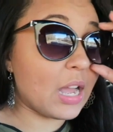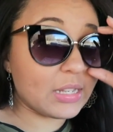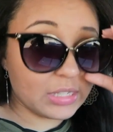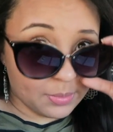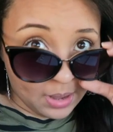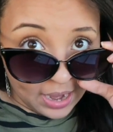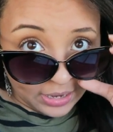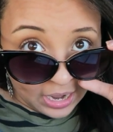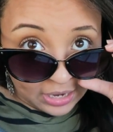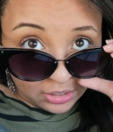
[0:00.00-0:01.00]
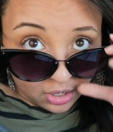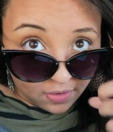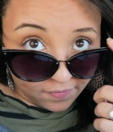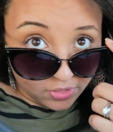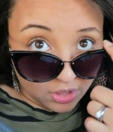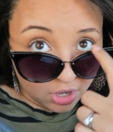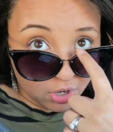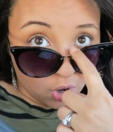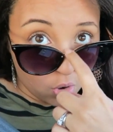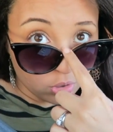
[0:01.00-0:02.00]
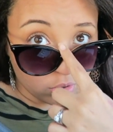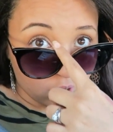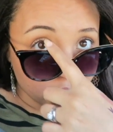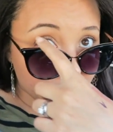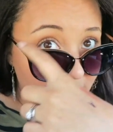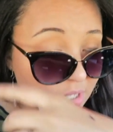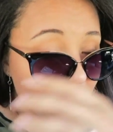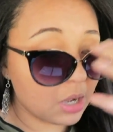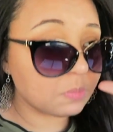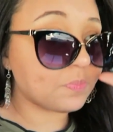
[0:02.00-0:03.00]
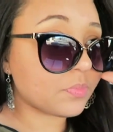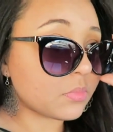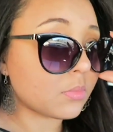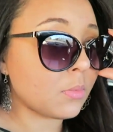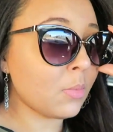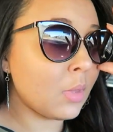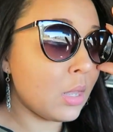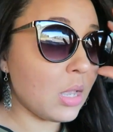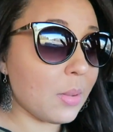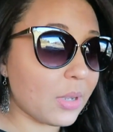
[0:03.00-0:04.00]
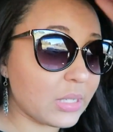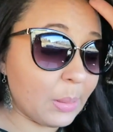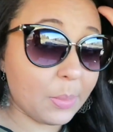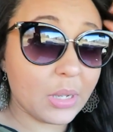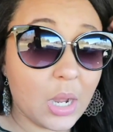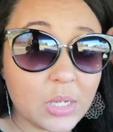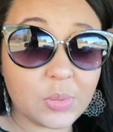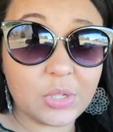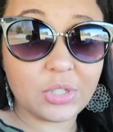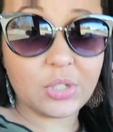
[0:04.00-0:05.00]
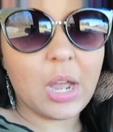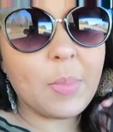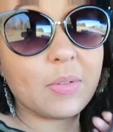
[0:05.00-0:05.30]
nicely made. I love the gold across the top. Because I'm going to be honest with you, I